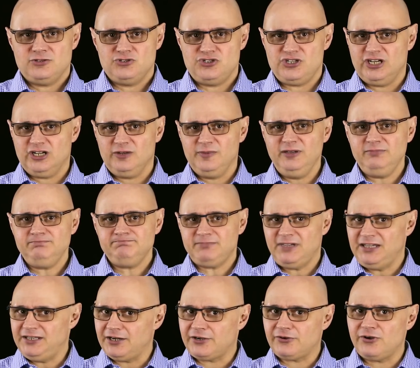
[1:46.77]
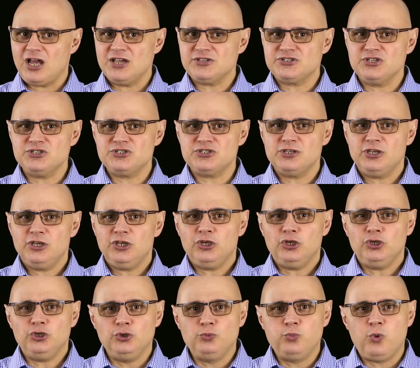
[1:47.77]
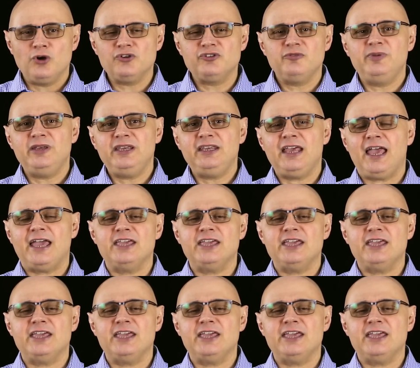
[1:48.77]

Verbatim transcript: Gentlemen, in a crisis, you'd want to be